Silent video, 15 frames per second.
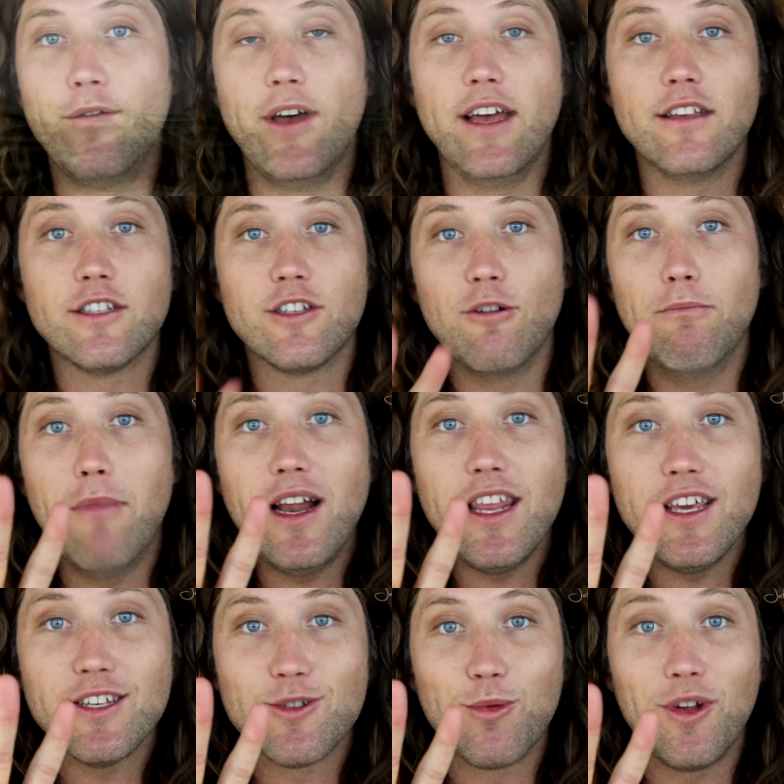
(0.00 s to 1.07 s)
of it. So
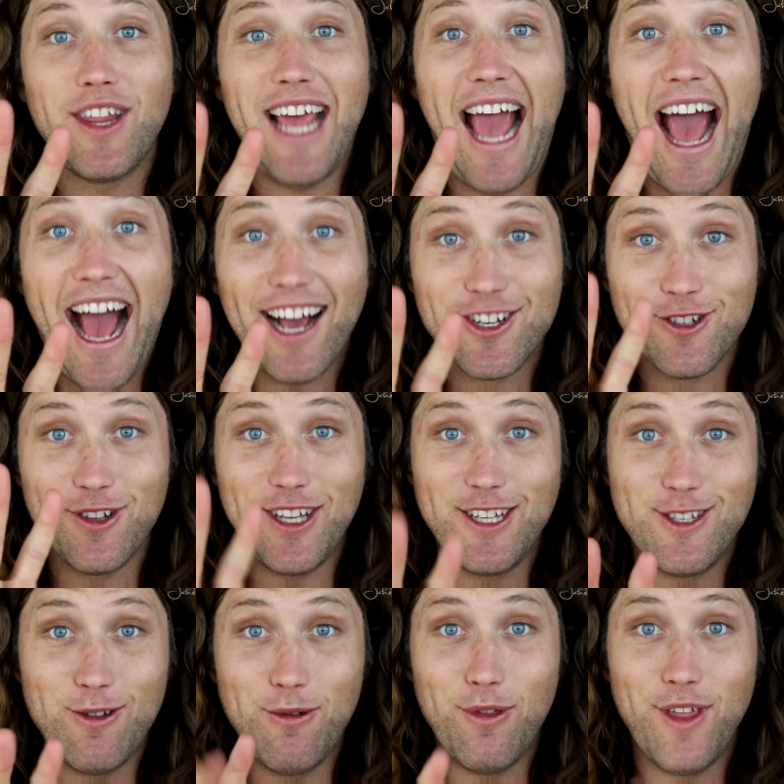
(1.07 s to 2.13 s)
money is really actually
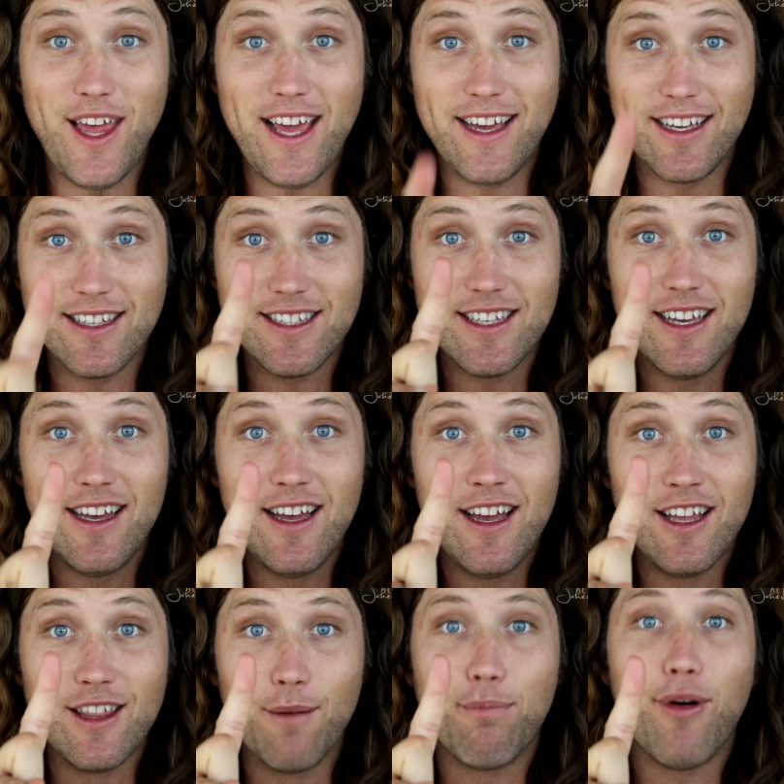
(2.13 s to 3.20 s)
two things:
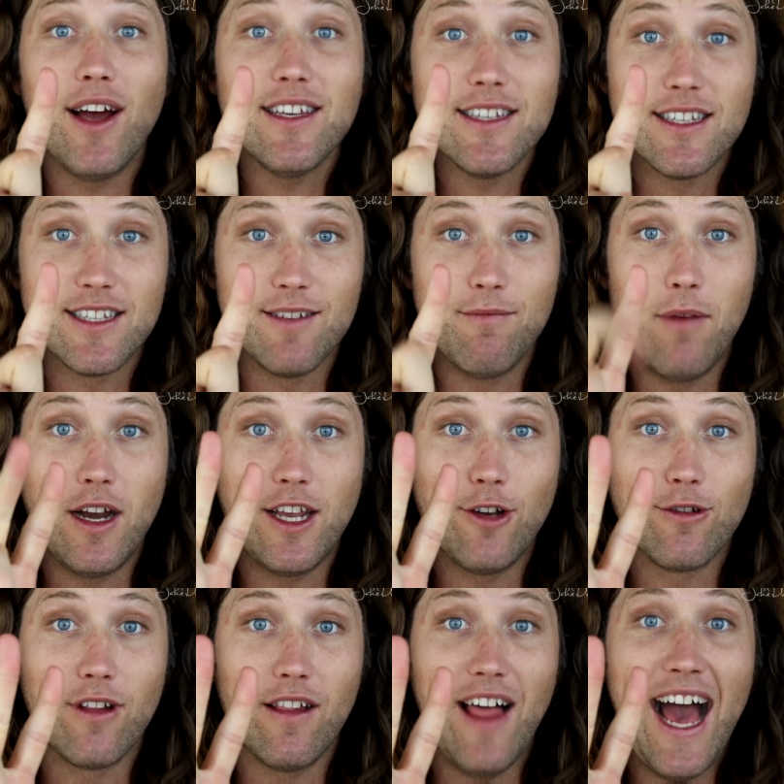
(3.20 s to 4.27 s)
the presence of money
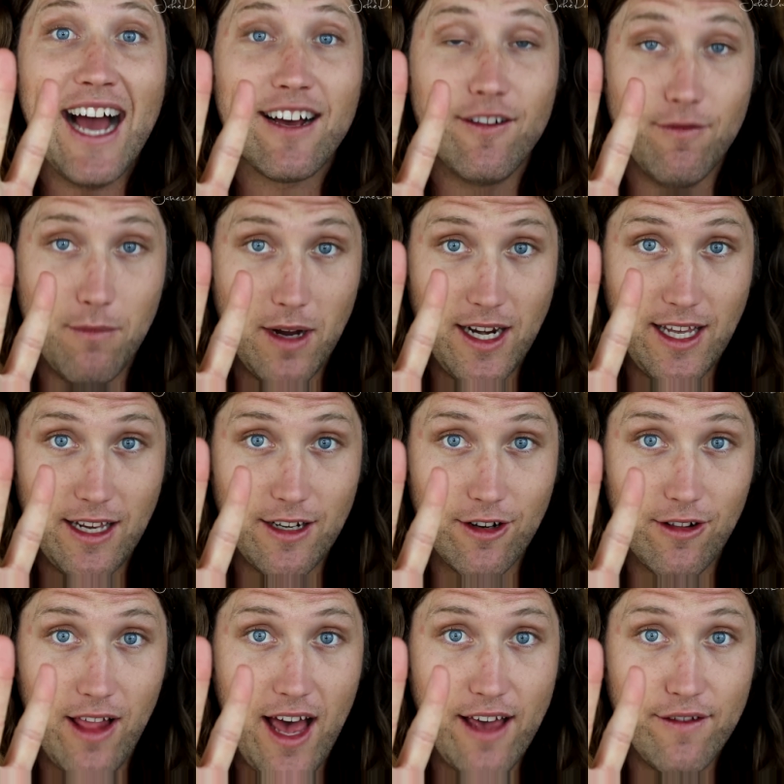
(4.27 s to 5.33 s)
or the lack of money in
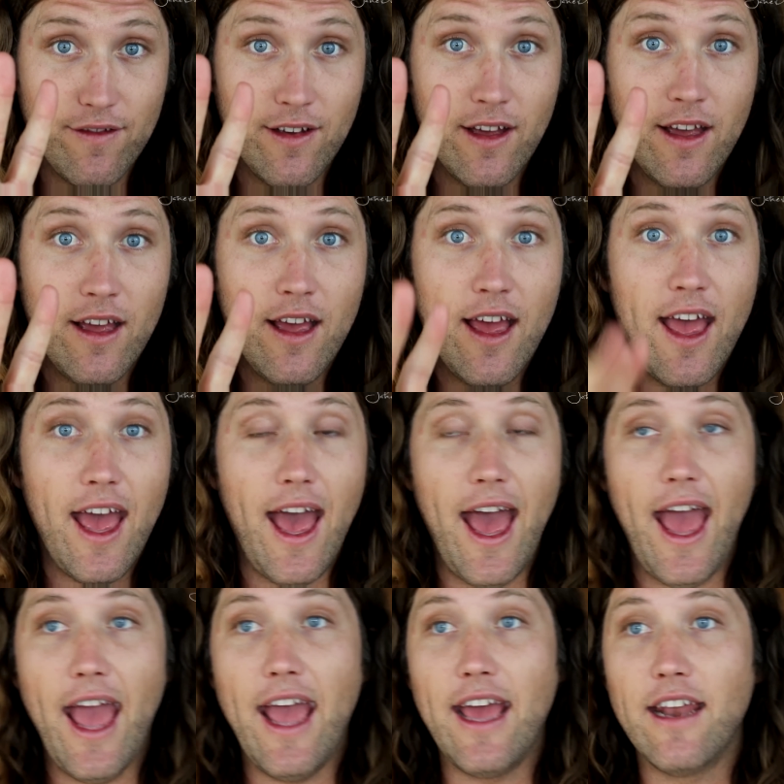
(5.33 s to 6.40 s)
your life.
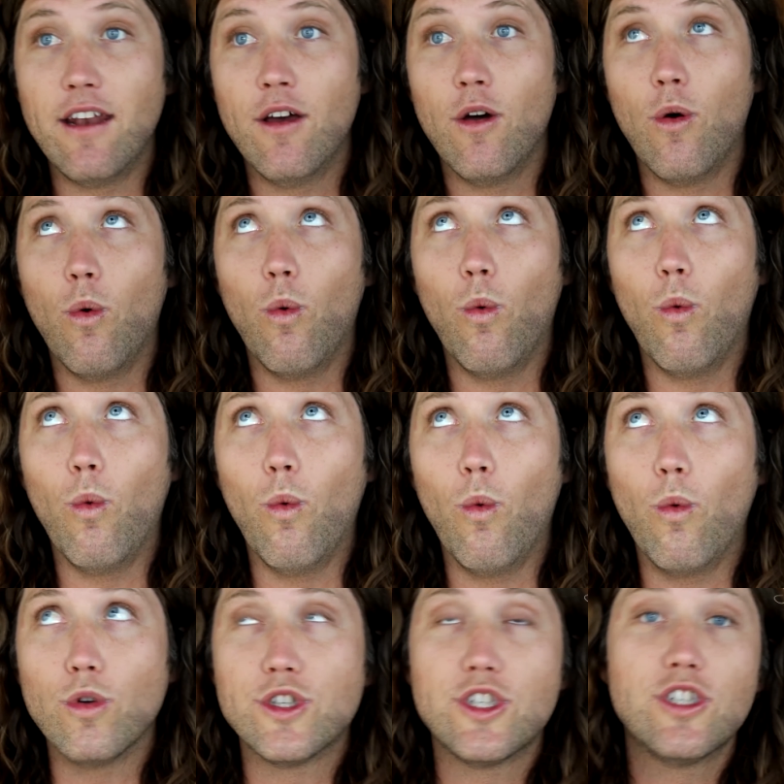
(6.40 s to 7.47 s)
And
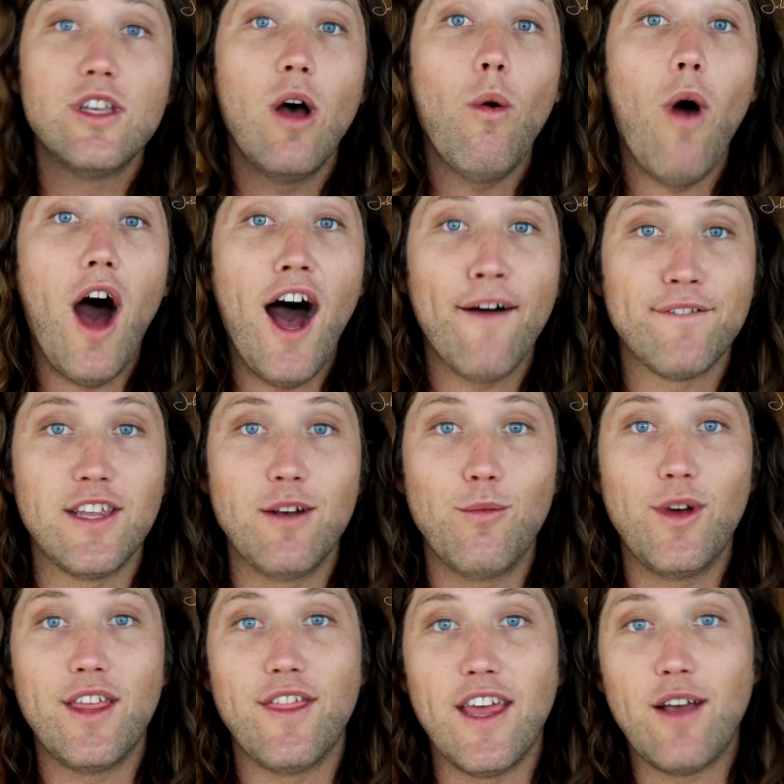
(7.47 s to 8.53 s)
so often
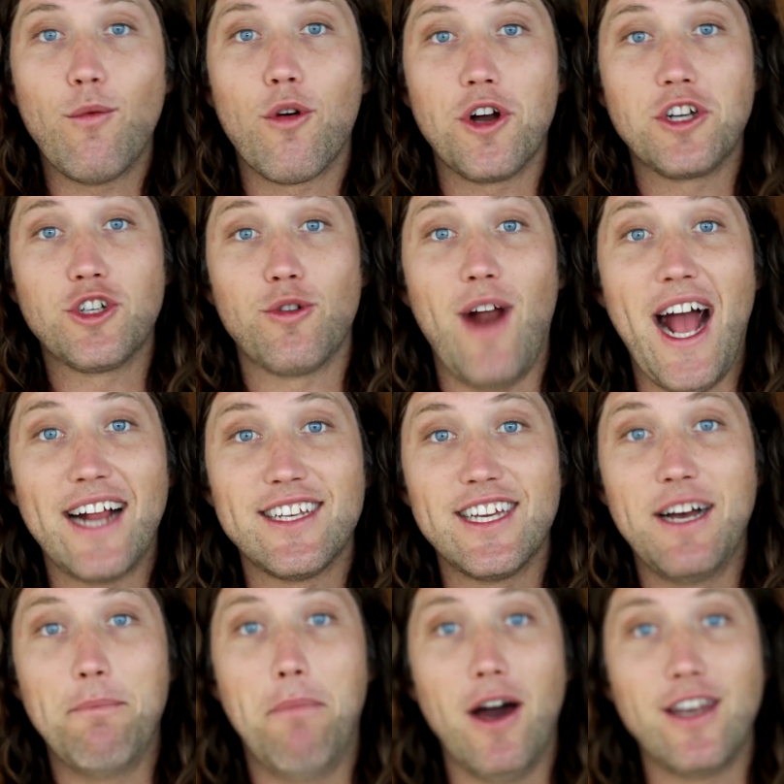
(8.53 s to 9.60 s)
we think we're
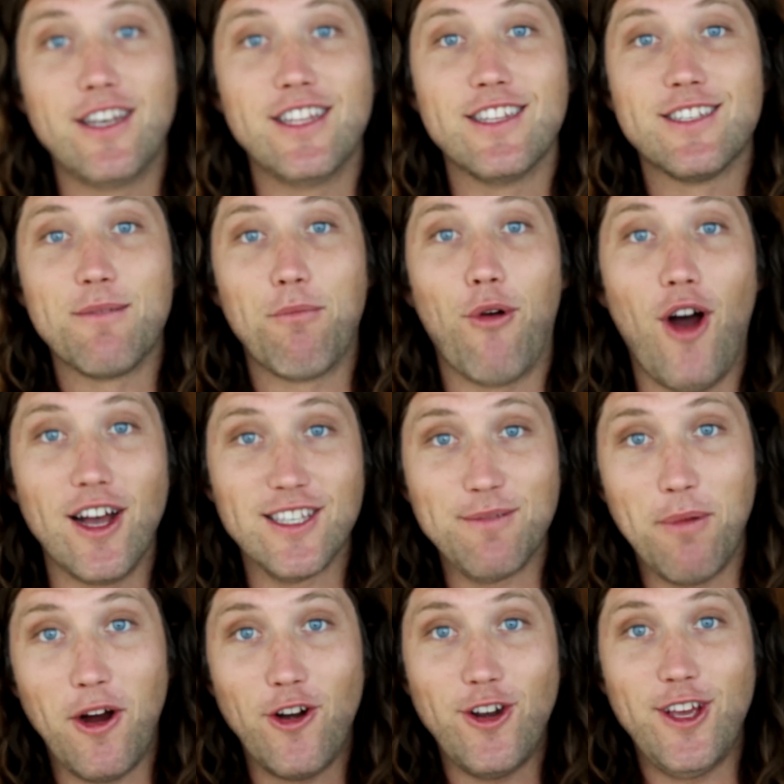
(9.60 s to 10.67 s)
attracting abundance and
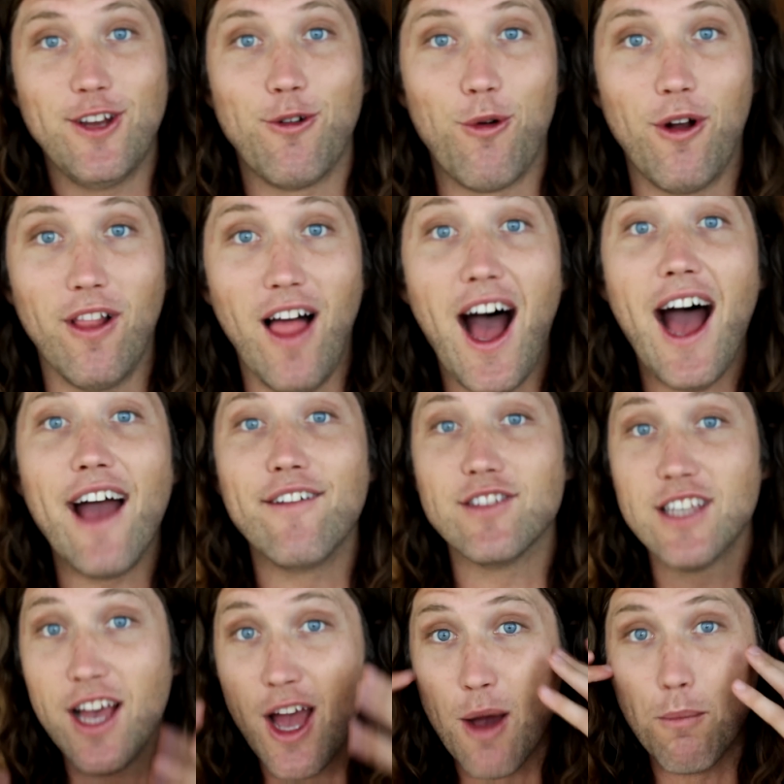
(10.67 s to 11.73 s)
prosperity into our
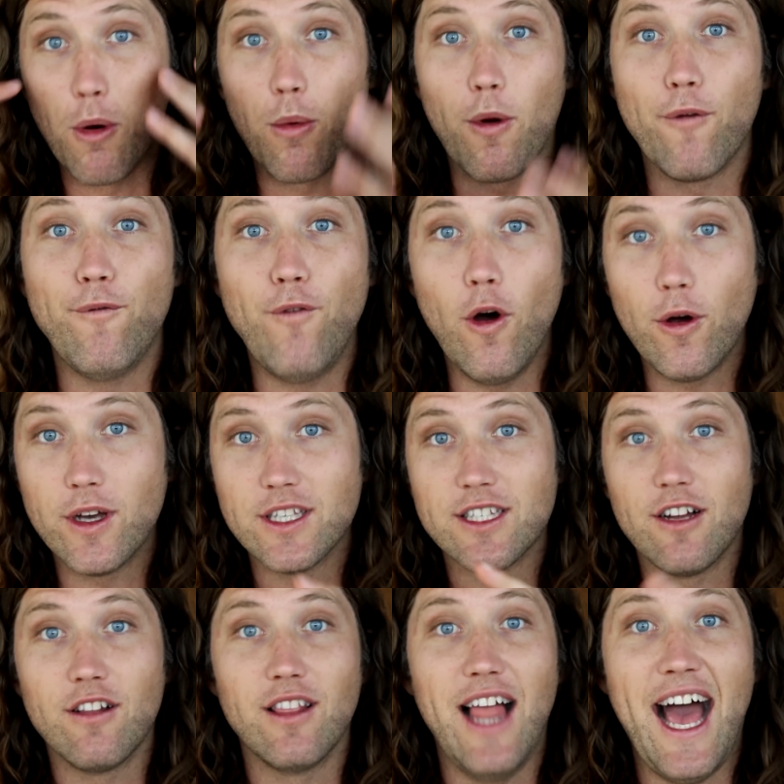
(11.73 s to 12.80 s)
lives, but we're
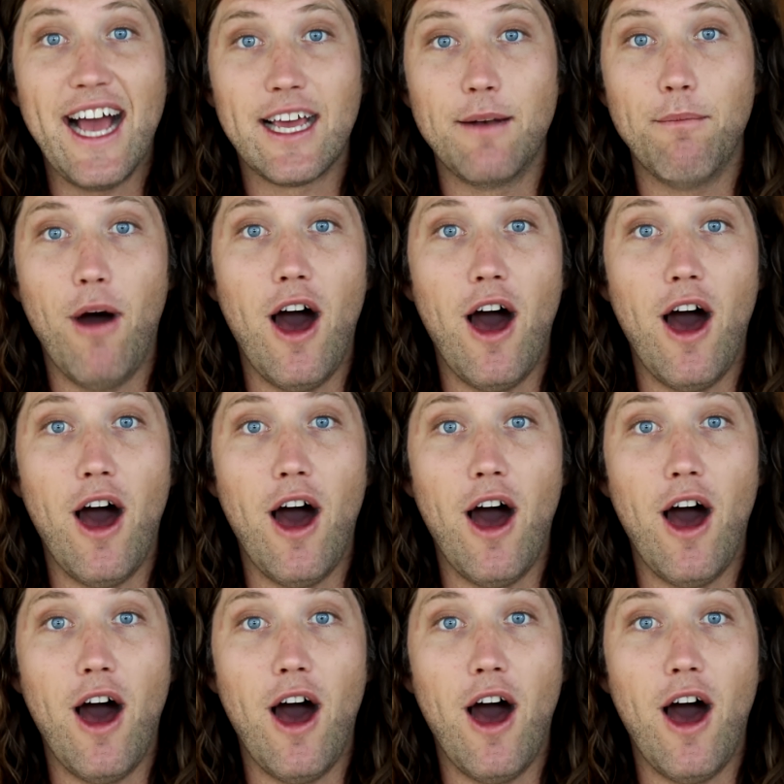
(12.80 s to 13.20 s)
focused on lack and